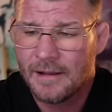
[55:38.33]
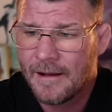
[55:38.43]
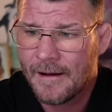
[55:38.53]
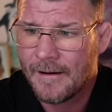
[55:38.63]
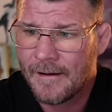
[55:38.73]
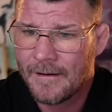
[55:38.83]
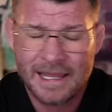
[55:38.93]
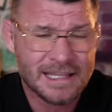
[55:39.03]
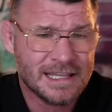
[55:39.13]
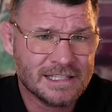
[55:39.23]
Uh, okay.
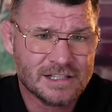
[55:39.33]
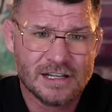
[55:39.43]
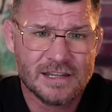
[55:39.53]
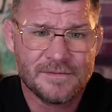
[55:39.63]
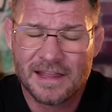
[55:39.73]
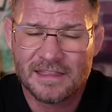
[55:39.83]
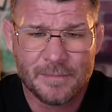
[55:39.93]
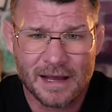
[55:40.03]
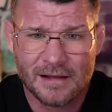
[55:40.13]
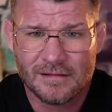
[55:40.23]
he, he's going to defend the
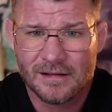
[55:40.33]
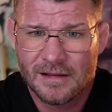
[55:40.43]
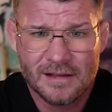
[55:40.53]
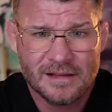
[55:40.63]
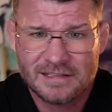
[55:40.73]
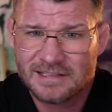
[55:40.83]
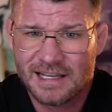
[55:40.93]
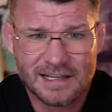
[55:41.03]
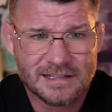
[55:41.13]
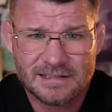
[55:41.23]
belt
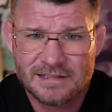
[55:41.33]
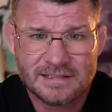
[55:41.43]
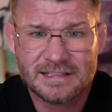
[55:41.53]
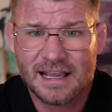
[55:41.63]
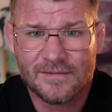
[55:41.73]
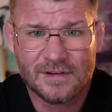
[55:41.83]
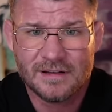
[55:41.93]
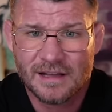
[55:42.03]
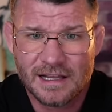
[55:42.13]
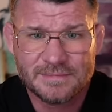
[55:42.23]
six, seven,
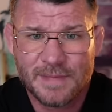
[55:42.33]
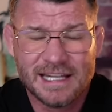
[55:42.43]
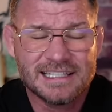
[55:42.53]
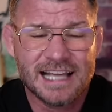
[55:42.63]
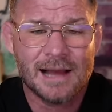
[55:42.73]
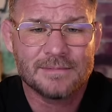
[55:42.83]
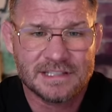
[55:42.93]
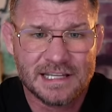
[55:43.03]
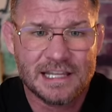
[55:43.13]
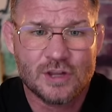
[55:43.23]
as yeah. many times as
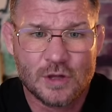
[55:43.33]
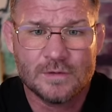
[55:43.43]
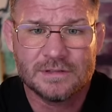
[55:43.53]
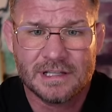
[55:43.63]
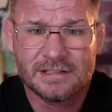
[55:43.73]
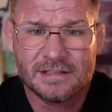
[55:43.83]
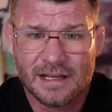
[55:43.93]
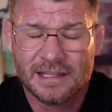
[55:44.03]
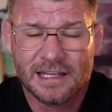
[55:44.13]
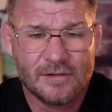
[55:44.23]
he chooses,
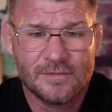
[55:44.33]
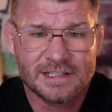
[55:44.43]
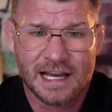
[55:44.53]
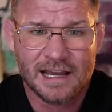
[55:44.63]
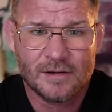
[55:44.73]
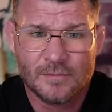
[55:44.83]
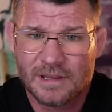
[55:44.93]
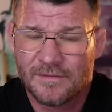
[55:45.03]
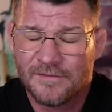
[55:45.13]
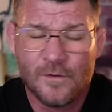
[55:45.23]
and then he'll retire with
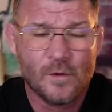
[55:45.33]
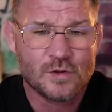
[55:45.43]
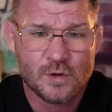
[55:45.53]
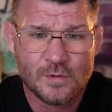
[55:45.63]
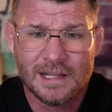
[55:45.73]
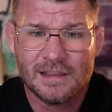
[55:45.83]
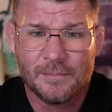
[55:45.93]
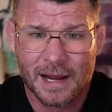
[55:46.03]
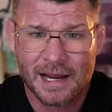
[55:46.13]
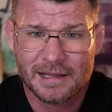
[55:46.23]
a fortune in the
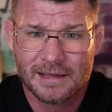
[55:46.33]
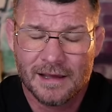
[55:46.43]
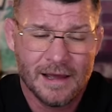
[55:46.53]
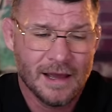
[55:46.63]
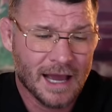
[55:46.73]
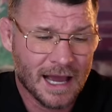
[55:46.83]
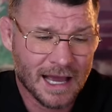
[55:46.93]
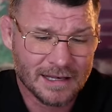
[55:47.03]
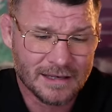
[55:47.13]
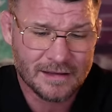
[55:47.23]
bank
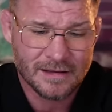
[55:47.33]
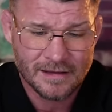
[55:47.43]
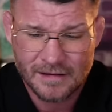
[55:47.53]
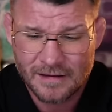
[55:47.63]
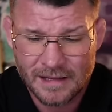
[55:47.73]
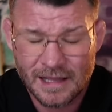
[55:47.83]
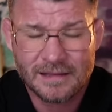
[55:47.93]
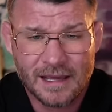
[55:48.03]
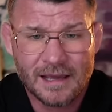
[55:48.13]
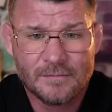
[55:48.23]
and, and
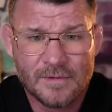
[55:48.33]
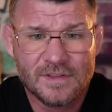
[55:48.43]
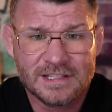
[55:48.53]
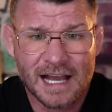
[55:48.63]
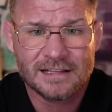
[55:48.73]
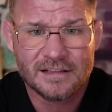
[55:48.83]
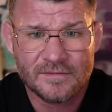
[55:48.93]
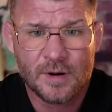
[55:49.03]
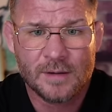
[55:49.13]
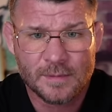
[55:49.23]
yeah, with the title of
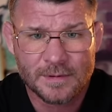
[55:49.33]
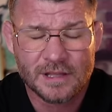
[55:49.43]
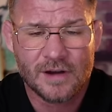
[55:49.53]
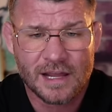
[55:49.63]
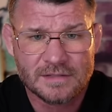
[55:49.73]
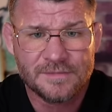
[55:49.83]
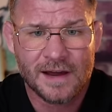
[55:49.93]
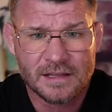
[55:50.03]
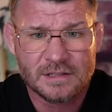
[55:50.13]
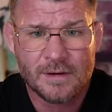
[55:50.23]
probably the greatest
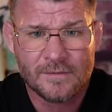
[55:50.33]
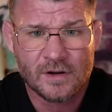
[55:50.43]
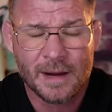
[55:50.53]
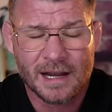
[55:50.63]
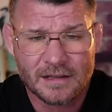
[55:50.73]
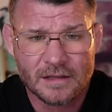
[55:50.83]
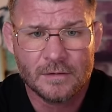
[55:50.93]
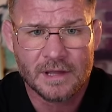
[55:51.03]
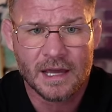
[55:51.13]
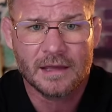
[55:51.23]
fighter to ever come out of the U
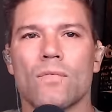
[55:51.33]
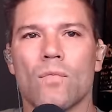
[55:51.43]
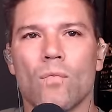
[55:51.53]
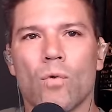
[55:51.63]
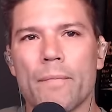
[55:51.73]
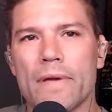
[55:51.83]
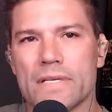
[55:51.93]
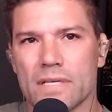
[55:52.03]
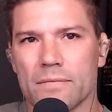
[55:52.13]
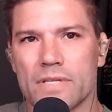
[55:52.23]
K. What
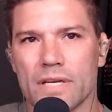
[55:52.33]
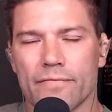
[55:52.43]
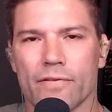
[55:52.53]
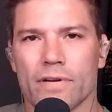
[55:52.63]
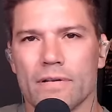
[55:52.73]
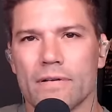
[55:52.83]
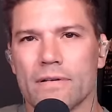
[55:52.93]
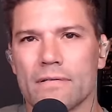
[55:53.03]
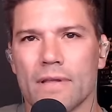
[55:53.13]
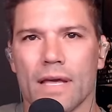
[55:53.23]
makes him different
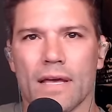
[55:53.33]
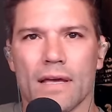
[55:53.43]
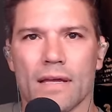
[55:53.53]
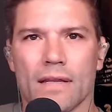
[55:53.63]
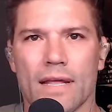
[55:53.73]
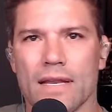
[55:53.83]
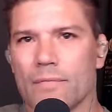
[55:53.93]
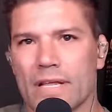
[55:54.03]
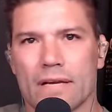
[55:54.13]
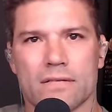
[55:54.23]
than
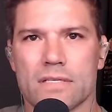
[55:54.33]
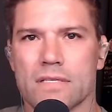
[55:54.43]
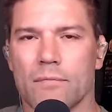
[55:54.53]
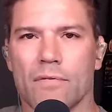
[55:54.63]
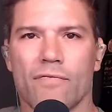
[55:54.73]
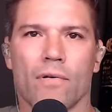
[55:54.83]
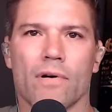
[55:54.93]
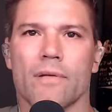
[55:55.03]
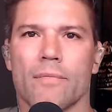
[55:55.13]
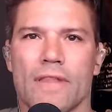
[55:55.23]
anybody else that's come
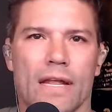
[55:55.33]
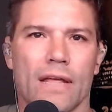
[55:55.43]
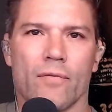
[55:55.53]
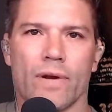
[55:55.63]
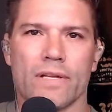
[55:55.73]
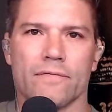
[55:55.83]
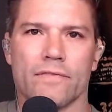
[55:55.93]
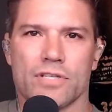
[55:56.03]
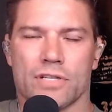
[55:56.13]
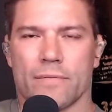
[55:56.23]
before him in that heavyweight
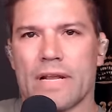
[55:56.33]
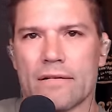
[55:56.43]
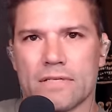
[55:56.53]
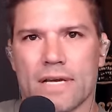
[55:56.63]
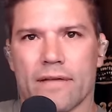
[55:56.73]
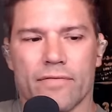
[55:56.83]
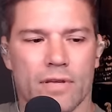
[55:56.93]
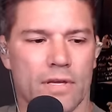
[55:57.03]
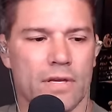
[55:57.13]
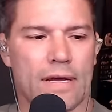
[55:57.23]
division? I mean, outside of
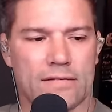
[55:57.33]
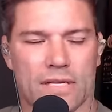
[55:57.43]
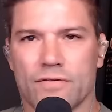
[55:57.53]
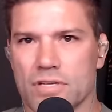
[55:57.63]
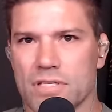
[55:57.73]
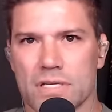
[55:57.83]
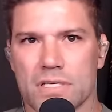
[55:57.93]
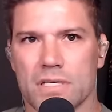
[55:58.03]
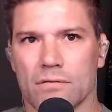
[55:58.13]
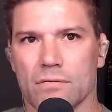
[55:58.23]
outside of just his
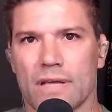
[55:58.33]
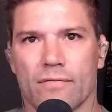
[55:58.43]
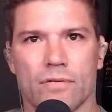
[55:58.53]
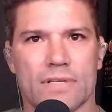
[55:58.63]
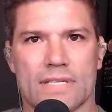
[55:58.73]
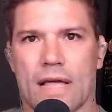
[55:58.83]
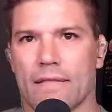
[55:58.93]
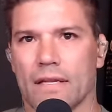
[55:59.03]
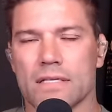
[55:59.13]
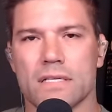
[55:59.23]
skill level, his
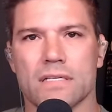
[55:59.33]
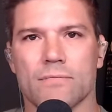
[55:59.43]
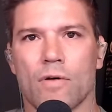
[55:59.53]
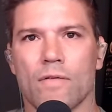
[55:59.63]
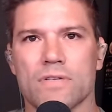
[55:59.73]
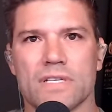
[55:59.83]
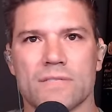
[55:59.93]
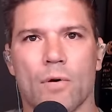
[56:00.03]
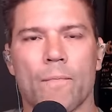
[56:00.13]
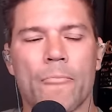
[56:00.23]
athleticism, all those
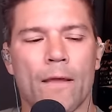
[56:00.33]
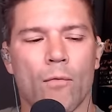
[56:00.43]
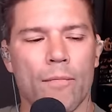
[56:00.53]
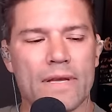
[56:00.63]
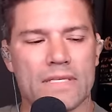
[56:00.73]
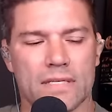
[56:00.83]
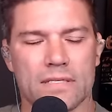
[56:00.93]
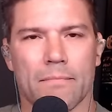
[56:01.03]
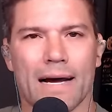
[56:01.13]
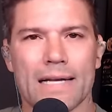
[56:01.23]
things, but what makes
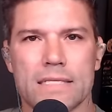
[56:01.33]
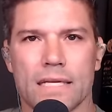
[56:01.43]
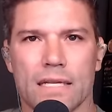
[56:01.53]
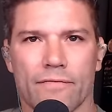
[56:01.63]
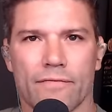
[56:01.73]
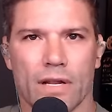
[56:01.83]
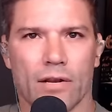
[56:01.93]
his mindset different?